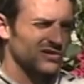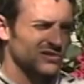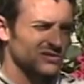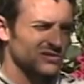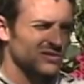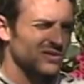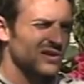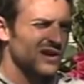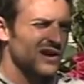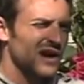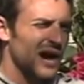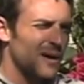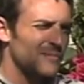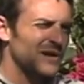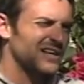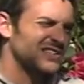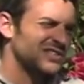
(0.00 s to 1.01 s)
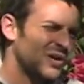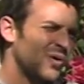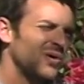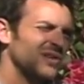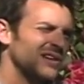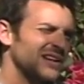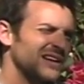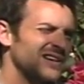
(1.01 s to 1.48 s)
So I'm not
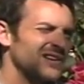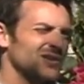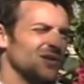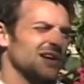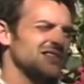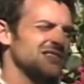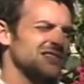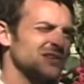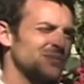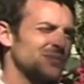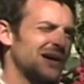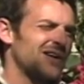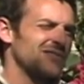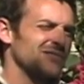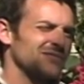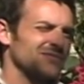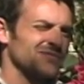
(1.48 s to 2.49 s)
totally crazy about